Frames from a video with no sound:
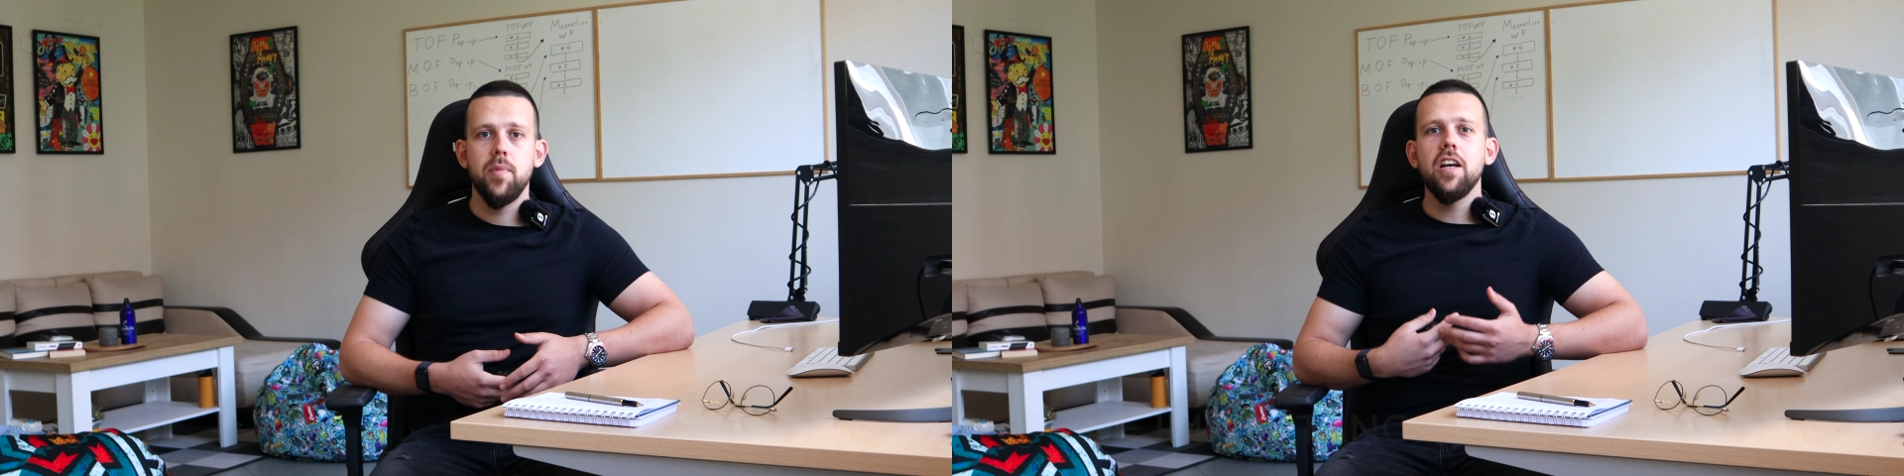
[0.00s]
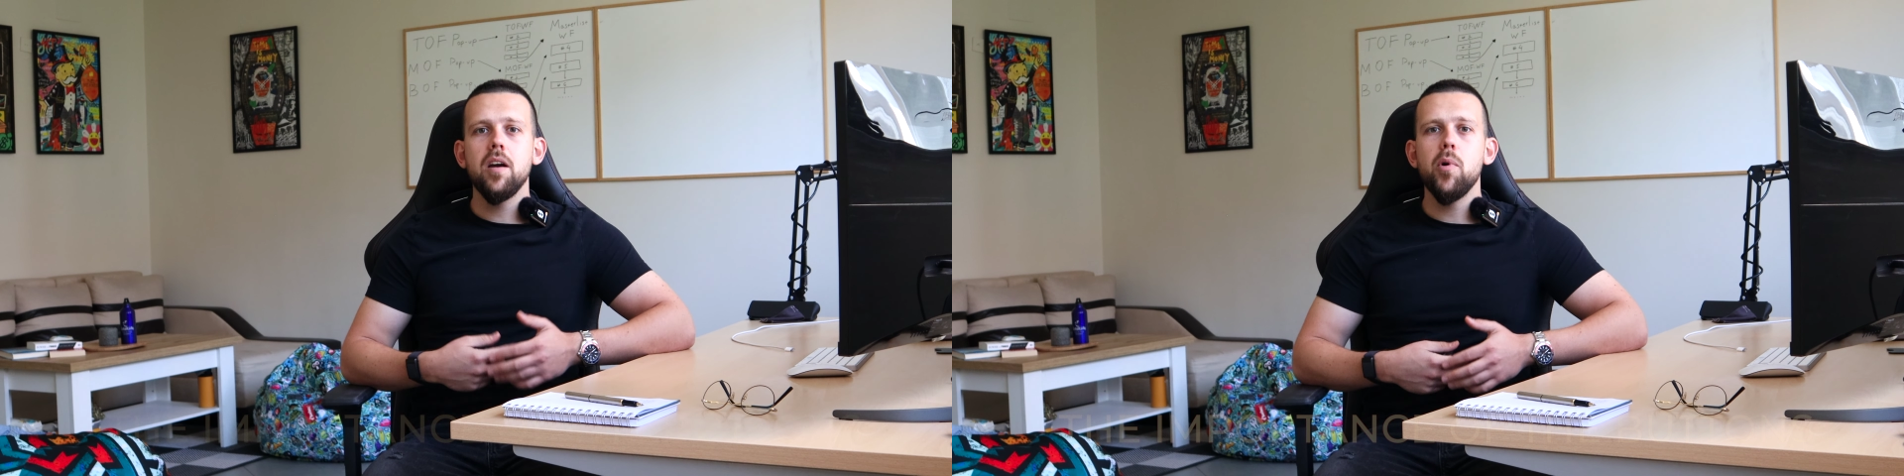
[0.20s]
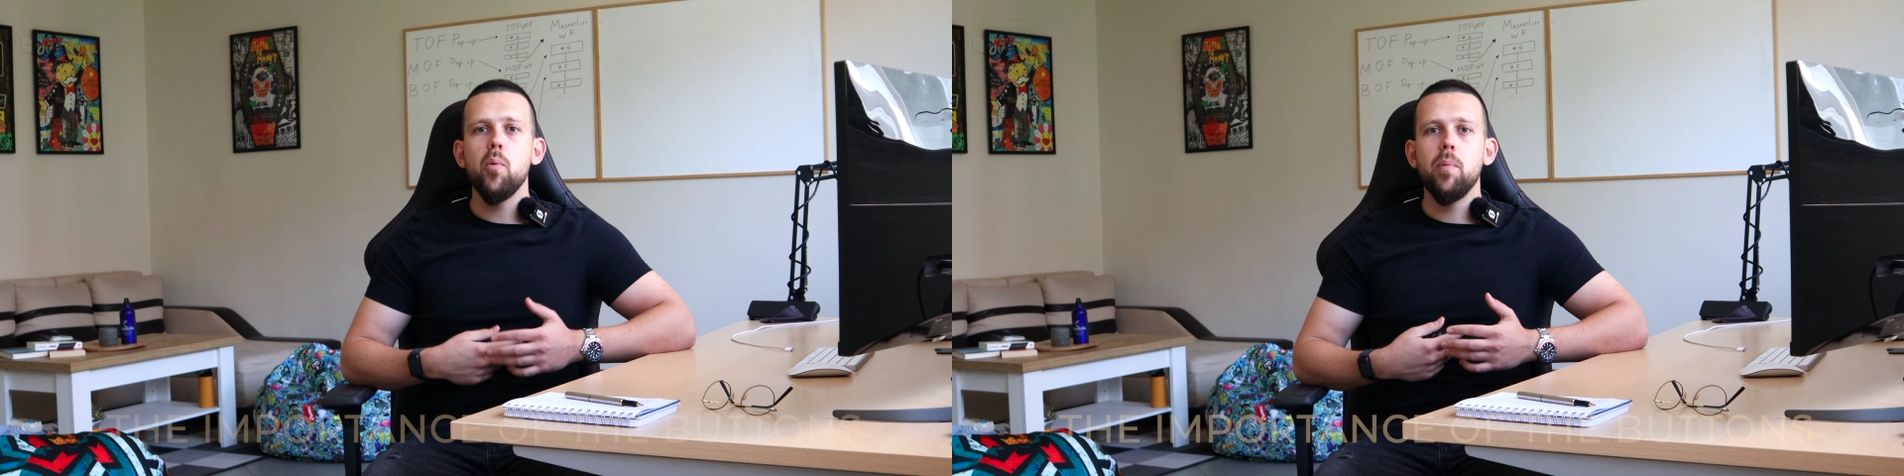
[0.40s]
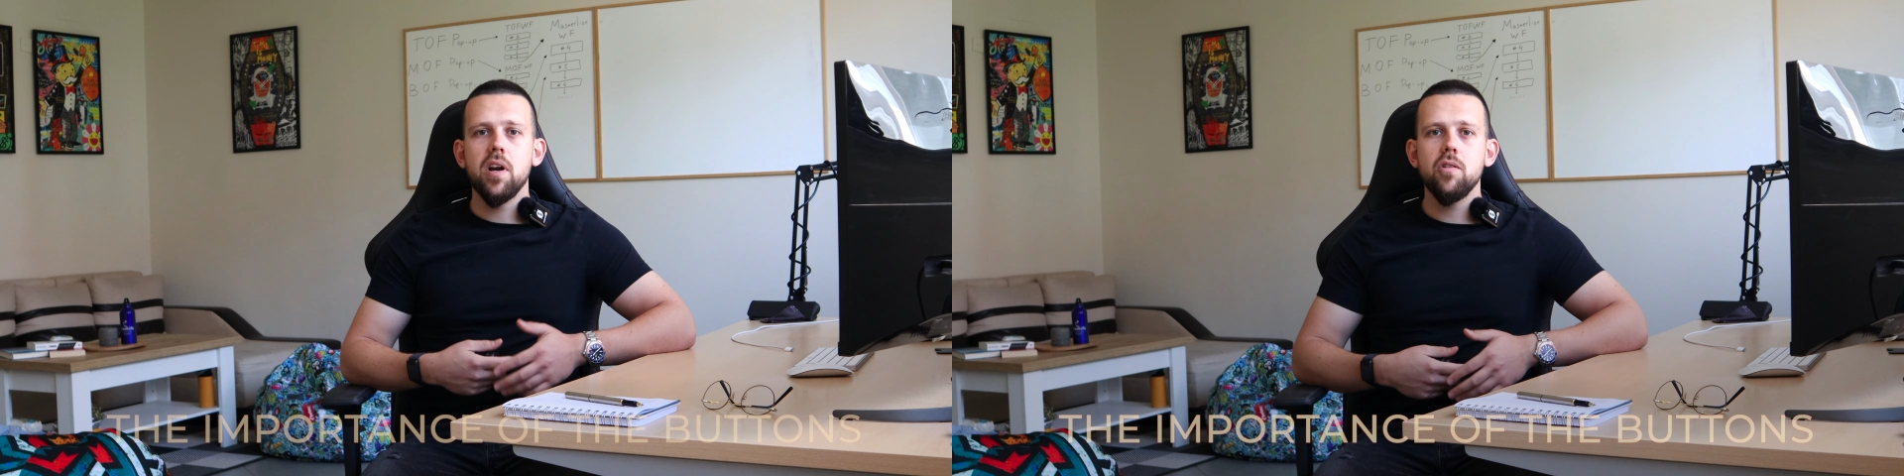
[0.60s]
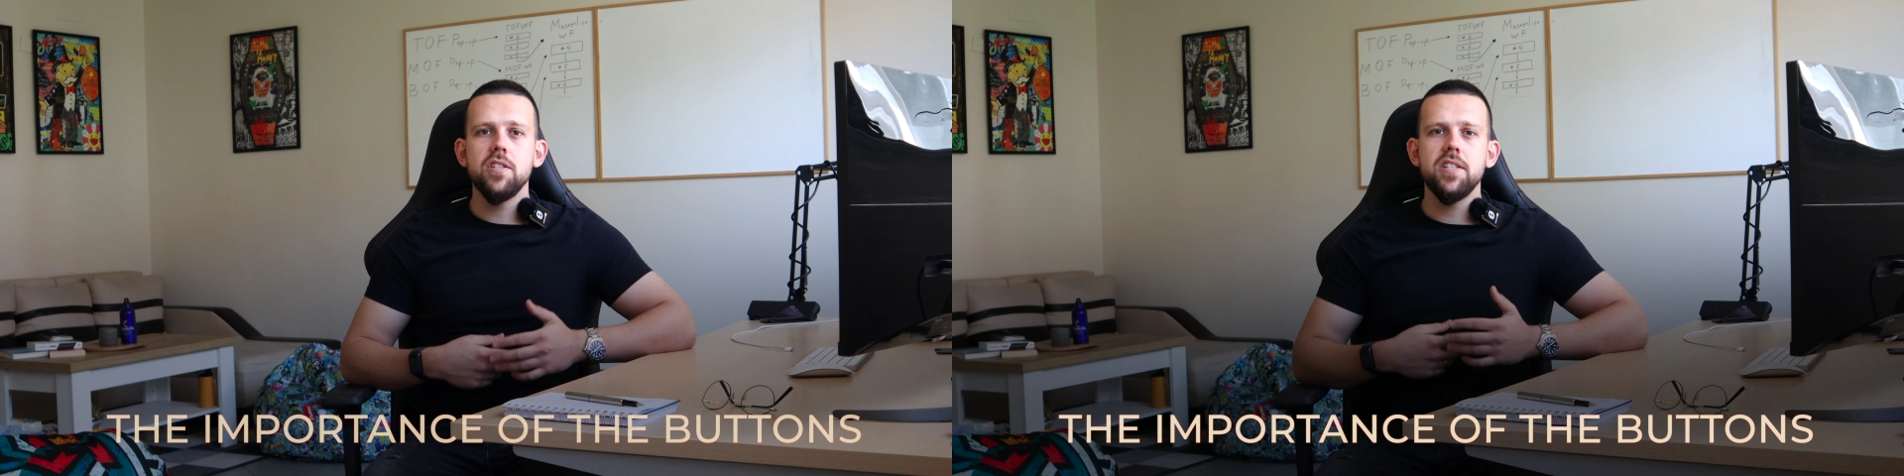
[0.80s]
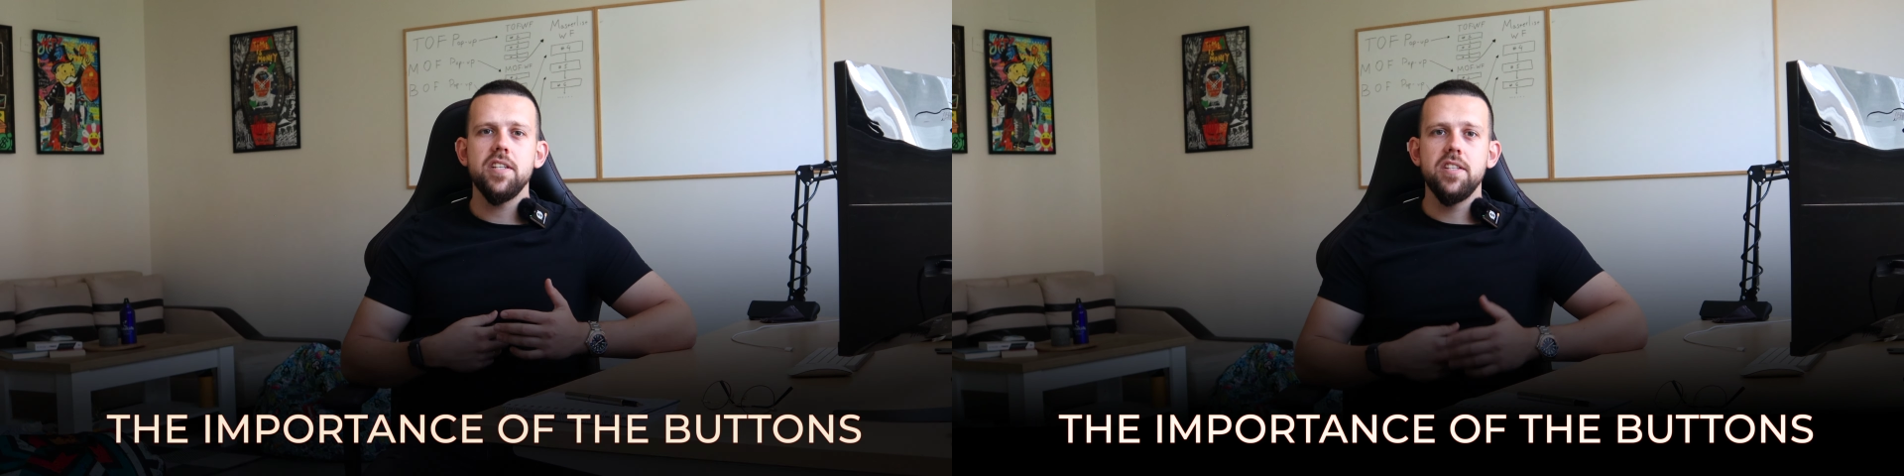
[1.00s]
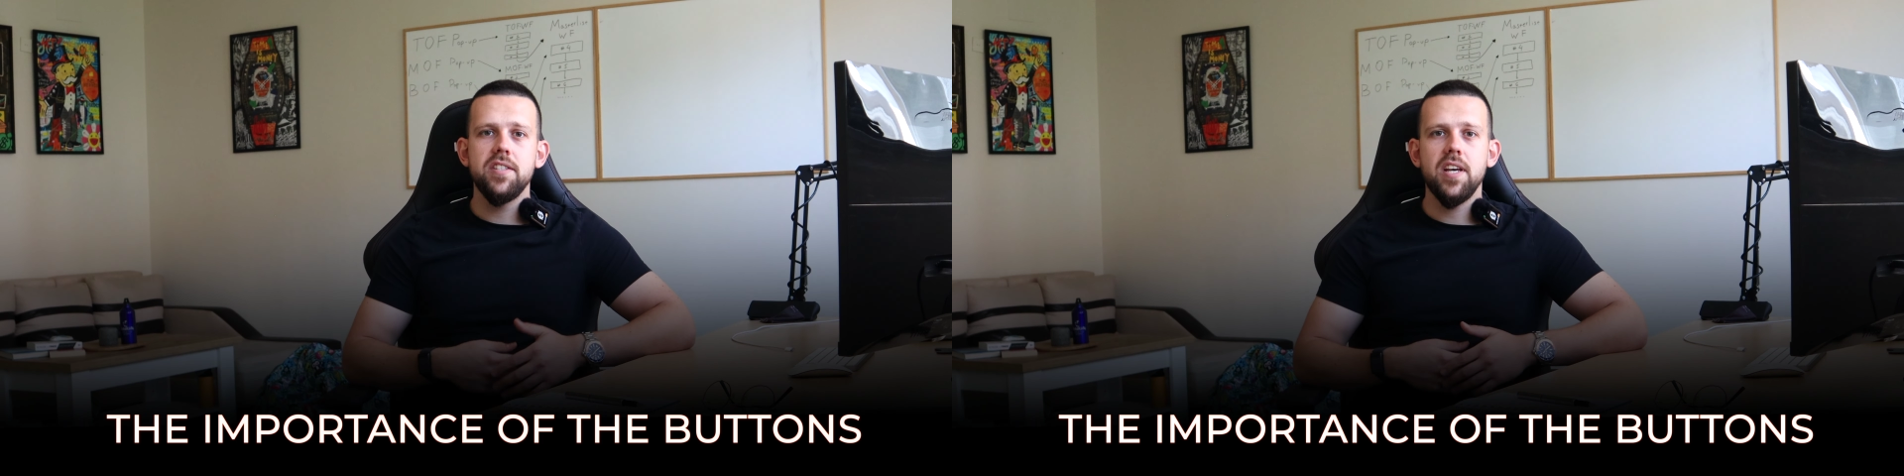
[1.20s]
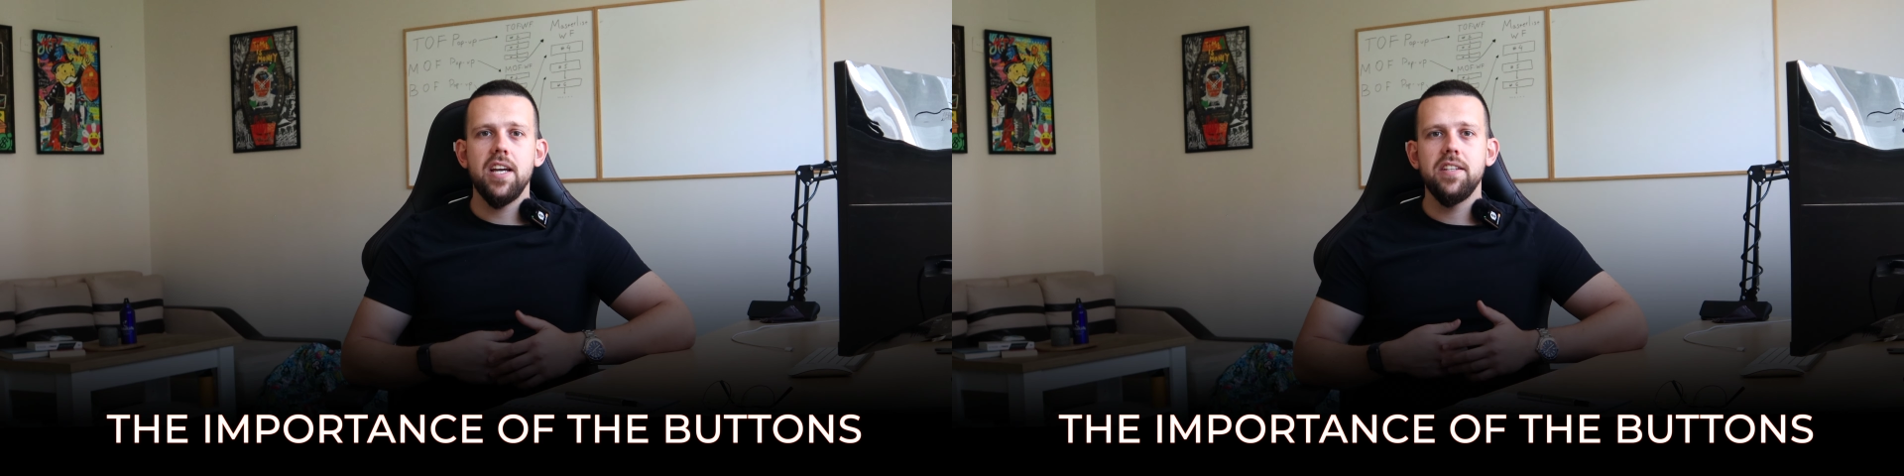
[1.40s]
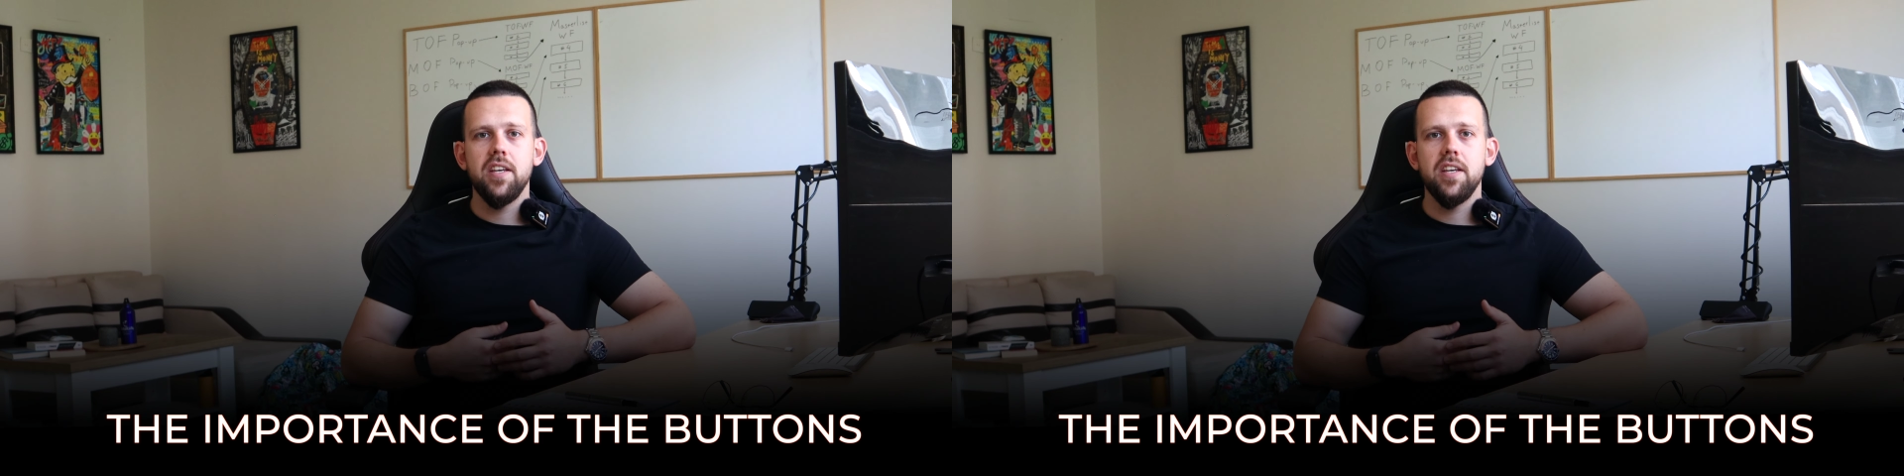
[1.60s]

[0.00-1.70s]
Clickable buttons inside